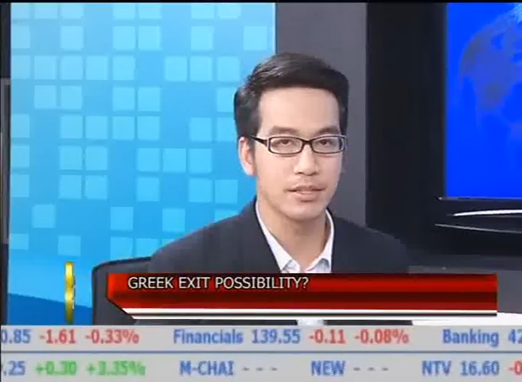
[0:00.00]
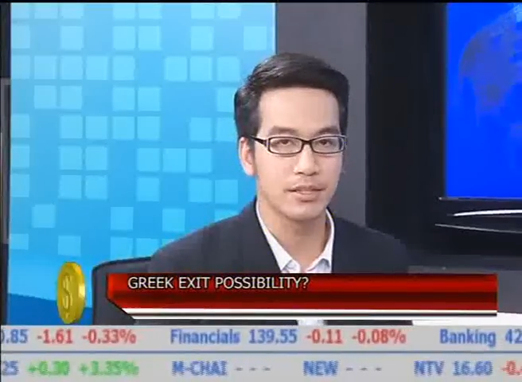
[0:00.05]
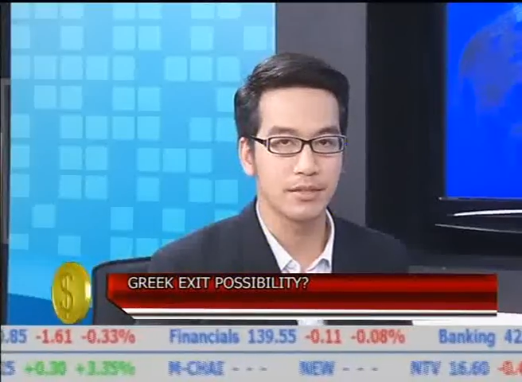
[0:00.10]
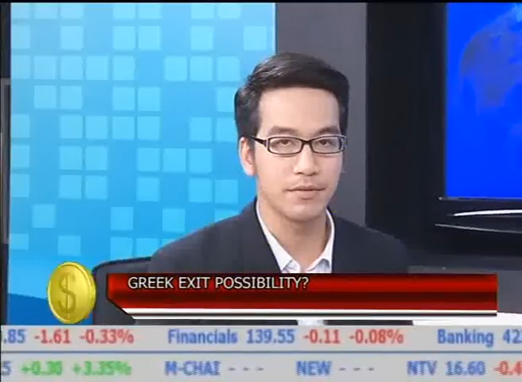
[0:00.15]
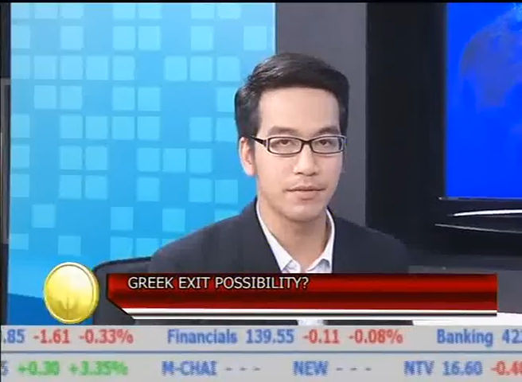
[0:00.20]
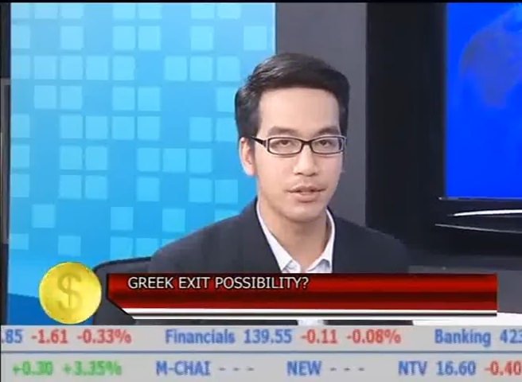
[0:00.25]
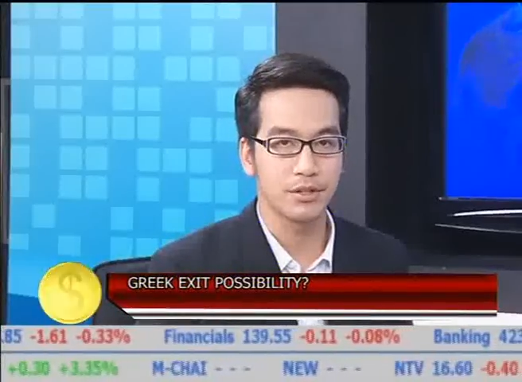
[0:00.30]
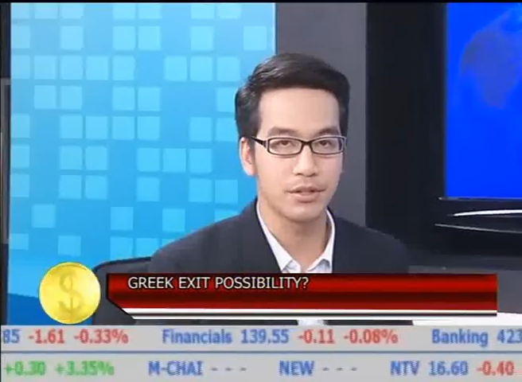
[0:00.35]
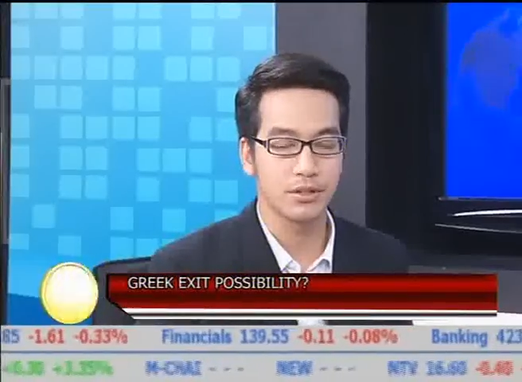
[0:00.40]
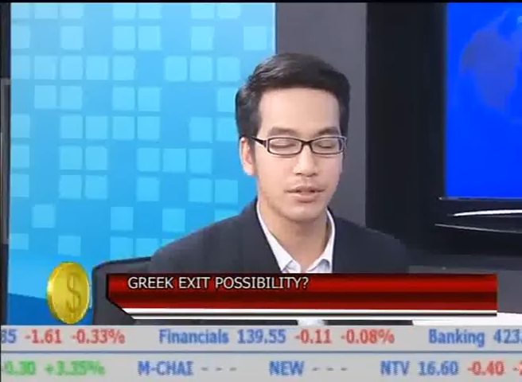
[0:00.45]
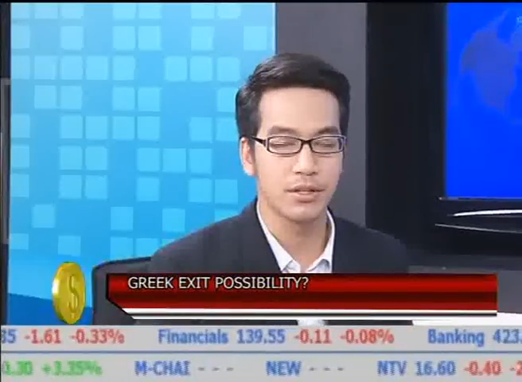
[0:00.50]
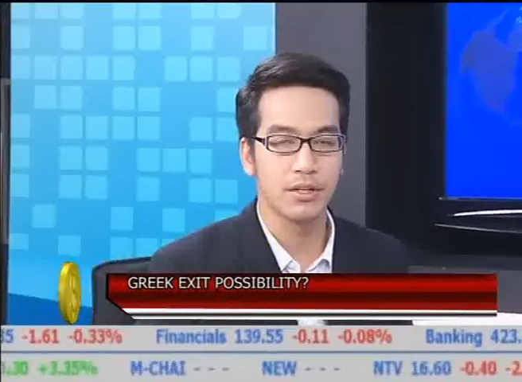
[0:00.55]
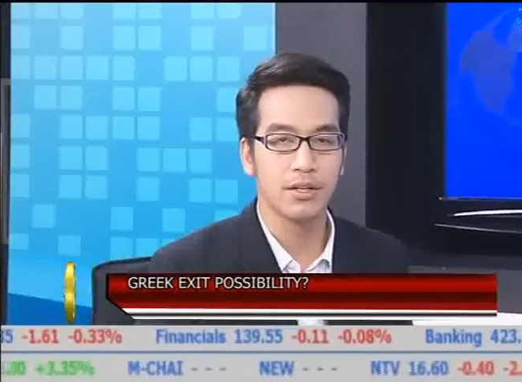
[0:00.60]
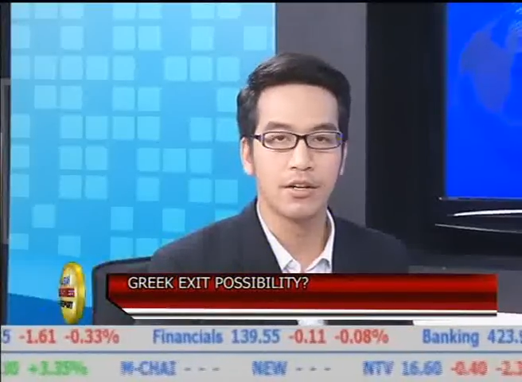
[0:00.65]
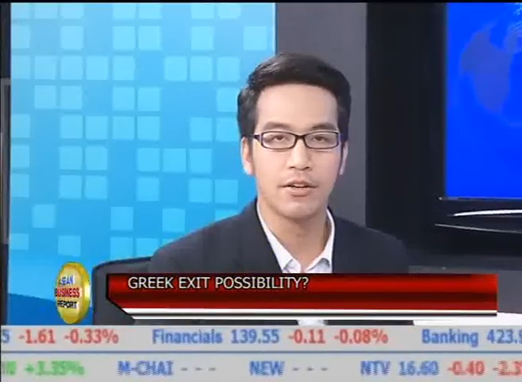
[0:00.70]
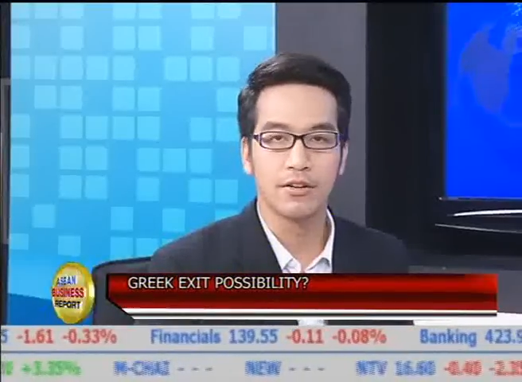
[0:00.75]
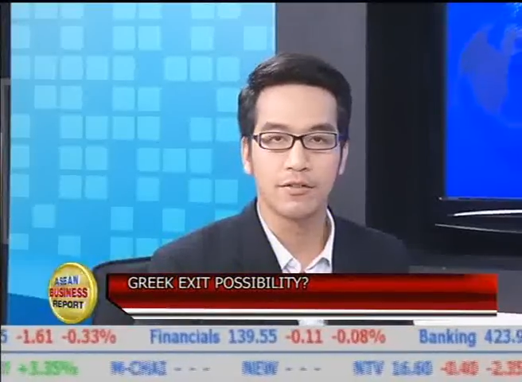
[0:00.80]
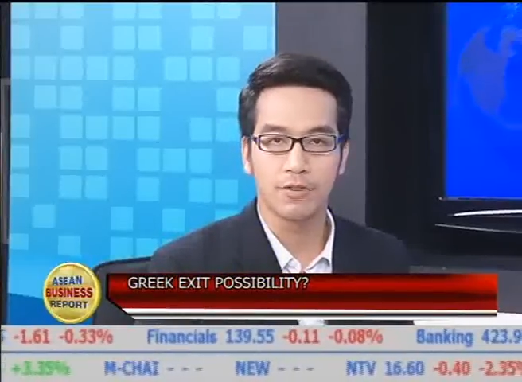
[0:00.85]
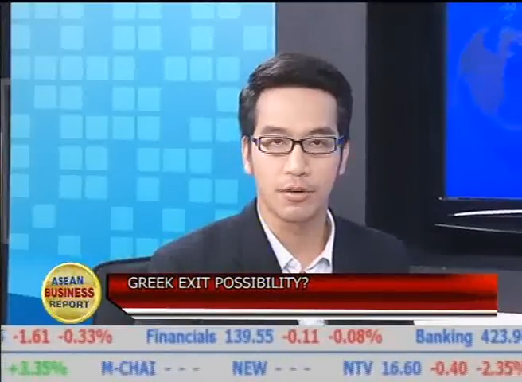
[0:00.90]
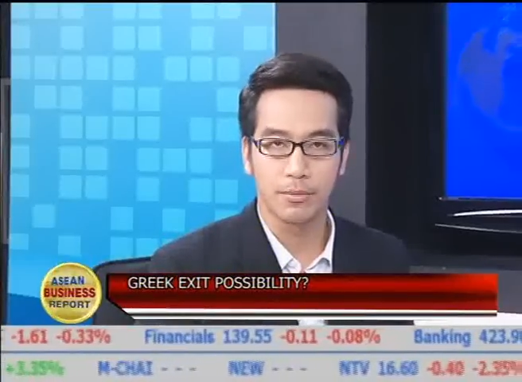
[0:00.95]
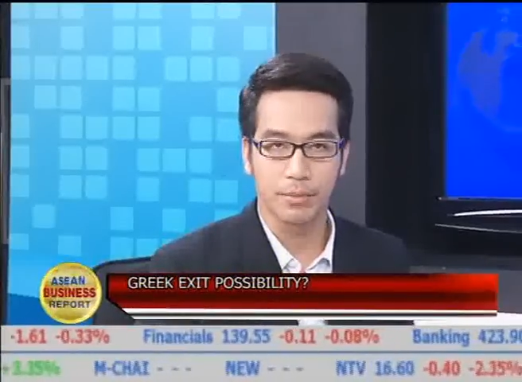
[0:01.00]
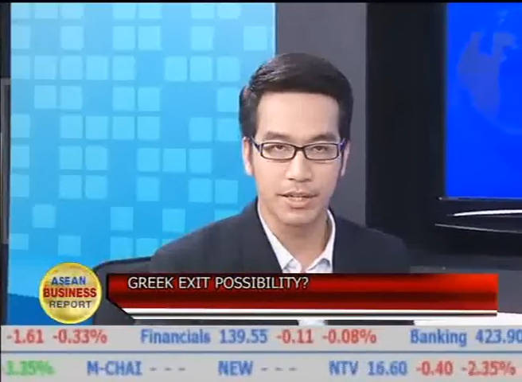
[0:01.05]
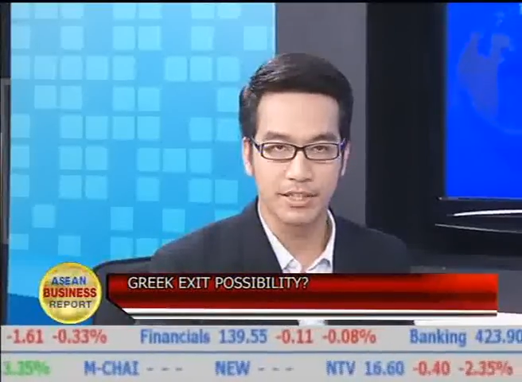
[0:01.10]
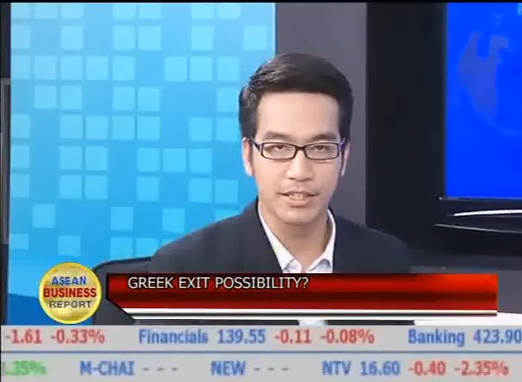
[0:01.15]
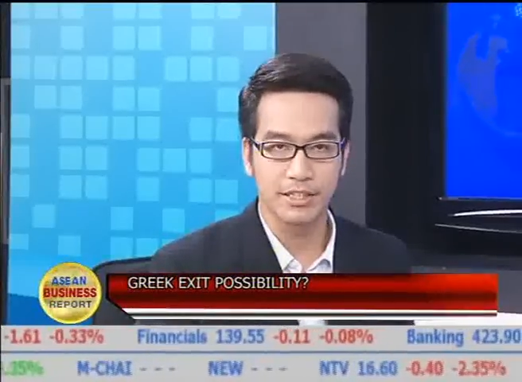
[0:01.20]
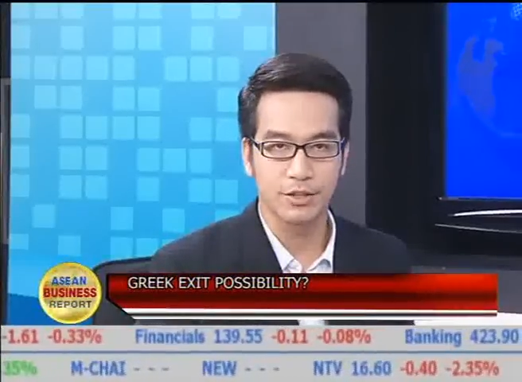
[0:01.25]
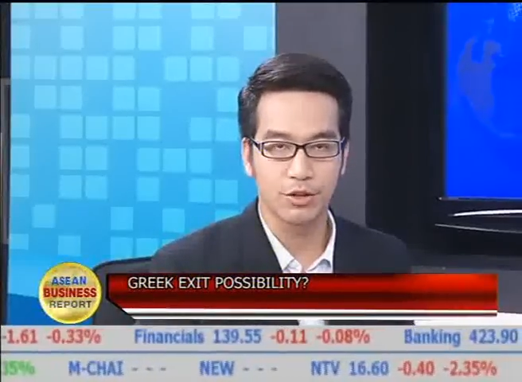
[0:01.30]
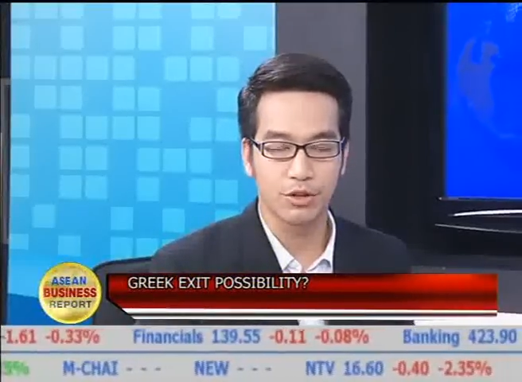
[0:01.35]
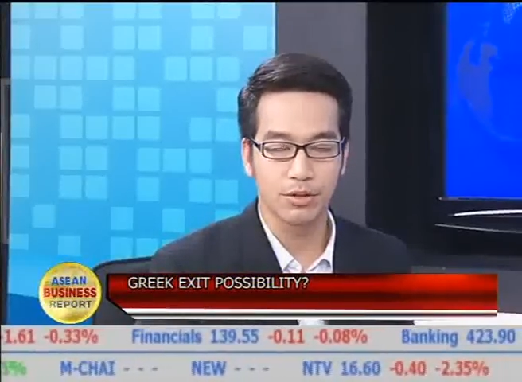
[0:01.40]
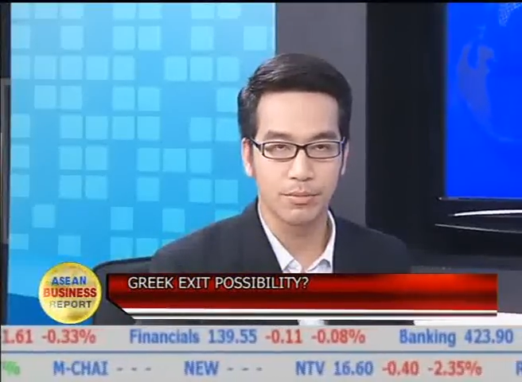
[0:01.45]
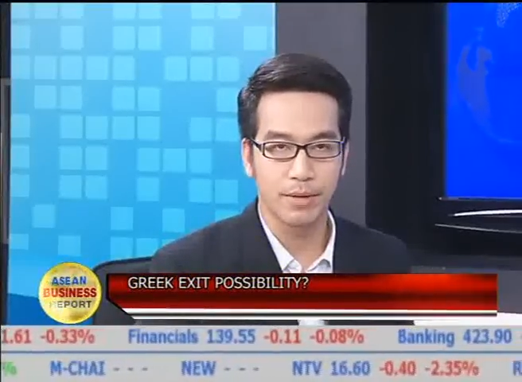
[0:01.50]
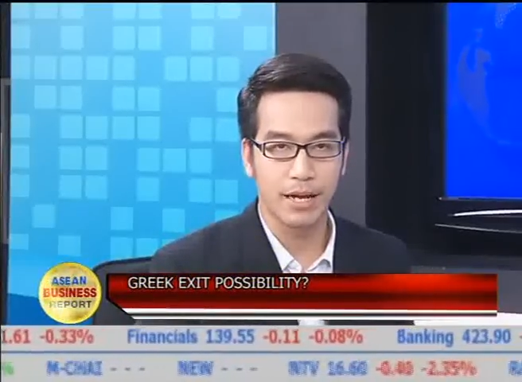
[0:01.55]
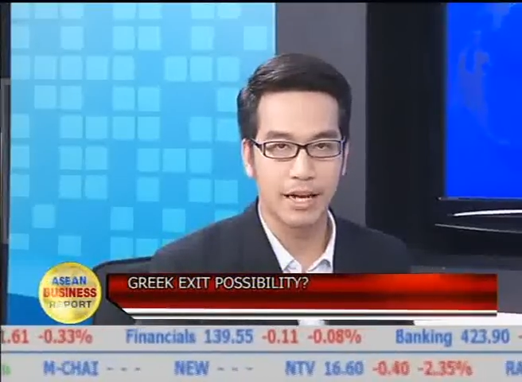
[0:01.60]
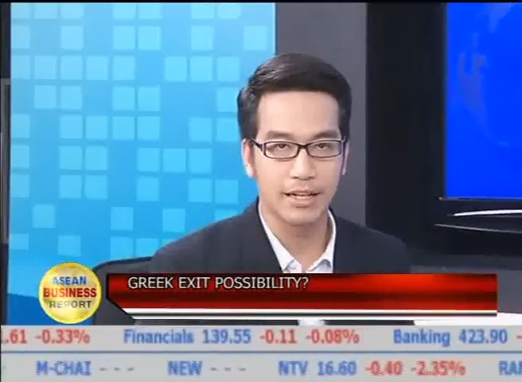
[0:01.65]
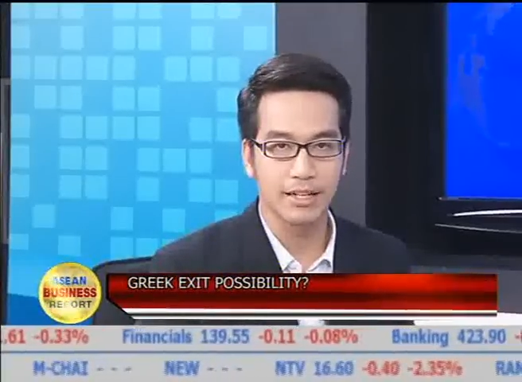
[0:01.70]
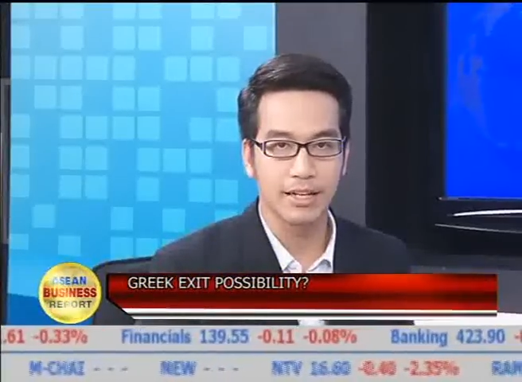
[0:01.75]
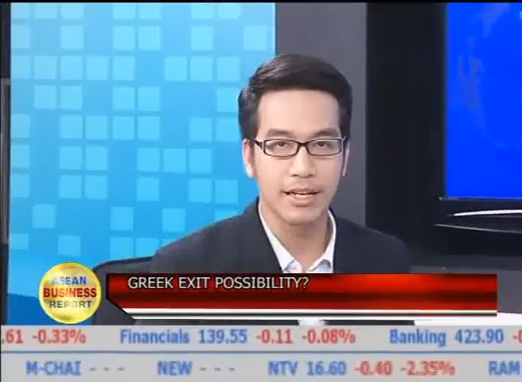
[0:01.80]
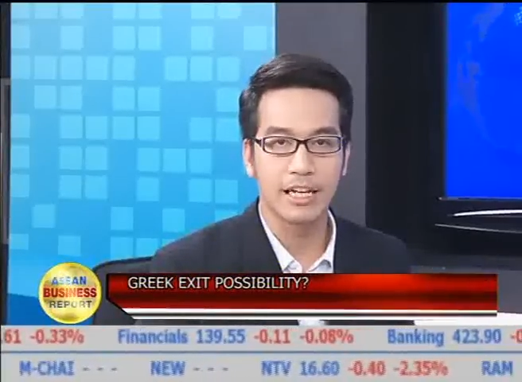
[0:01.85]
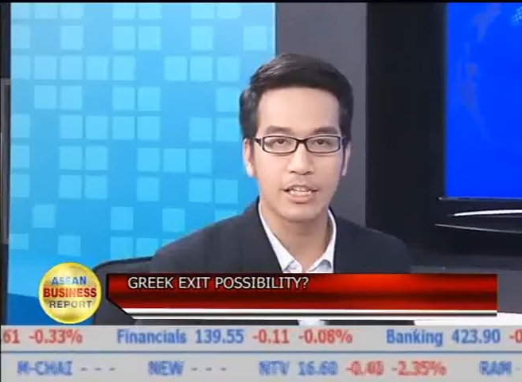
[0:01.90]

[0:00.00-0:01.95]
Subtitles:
Division from KASIKORN Bank,